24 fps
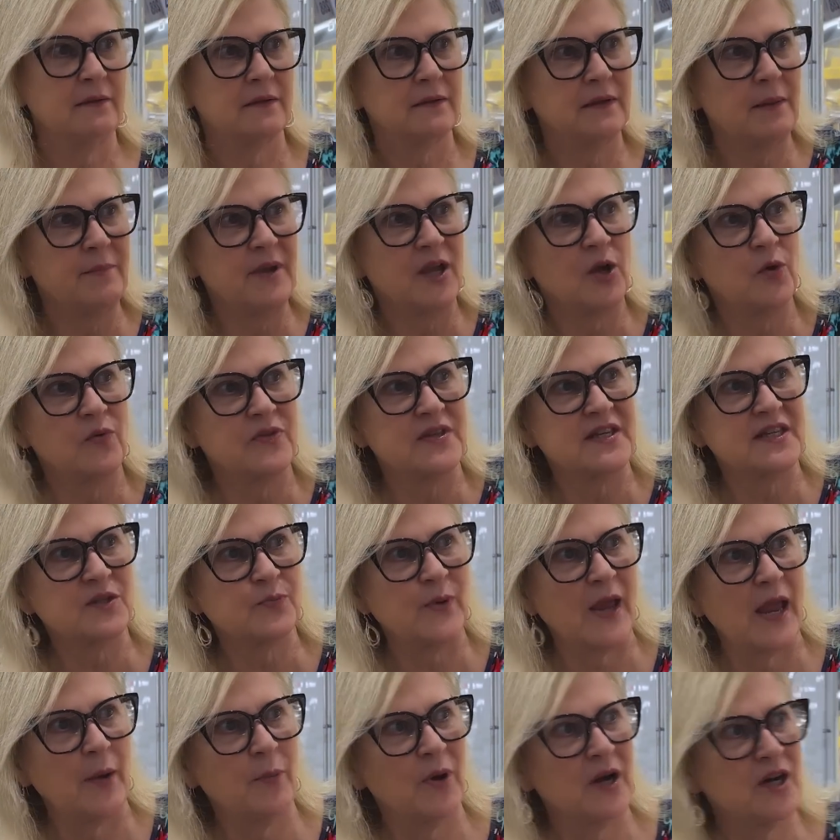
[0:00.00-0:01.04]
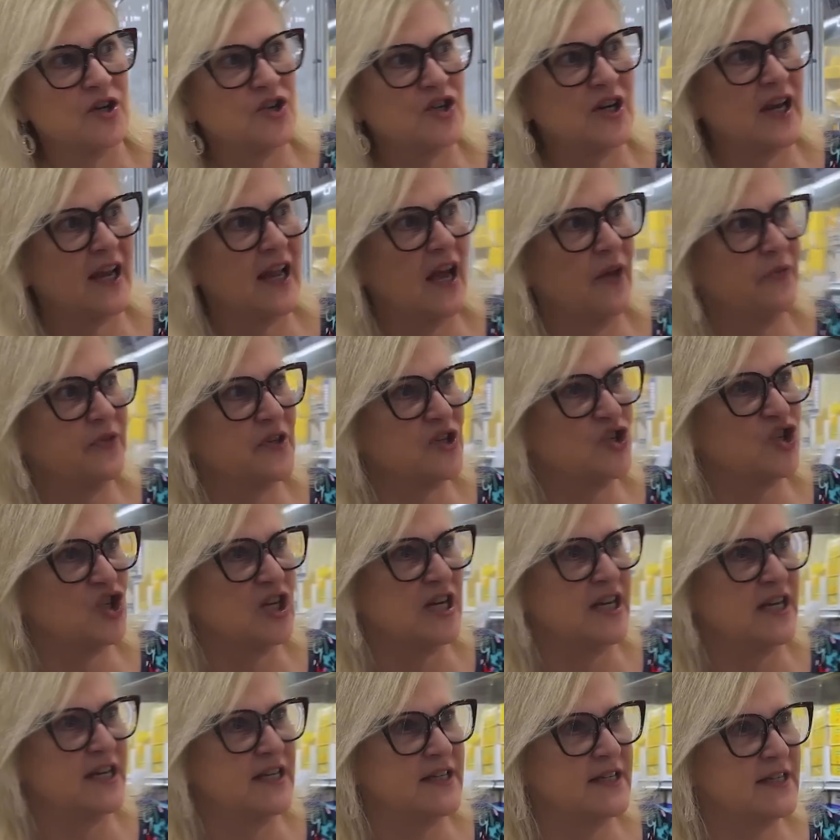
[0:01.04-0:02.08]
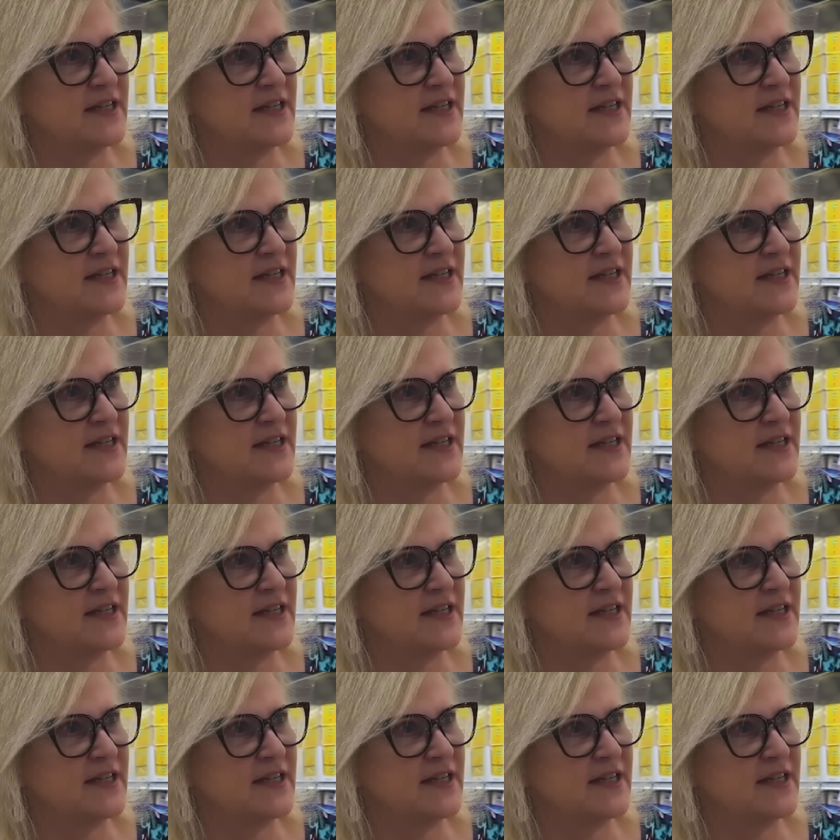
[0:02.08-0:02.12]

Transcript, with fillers: Let me go this way. I want to check out the cheese.